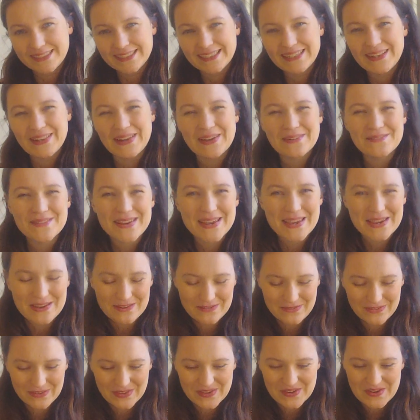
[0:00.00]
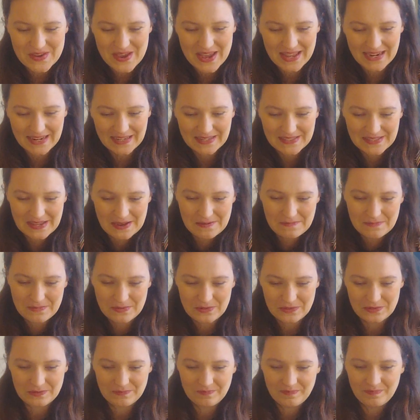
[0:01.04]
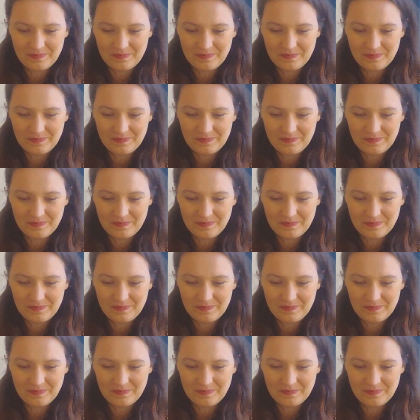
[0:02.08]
Let me give you an example.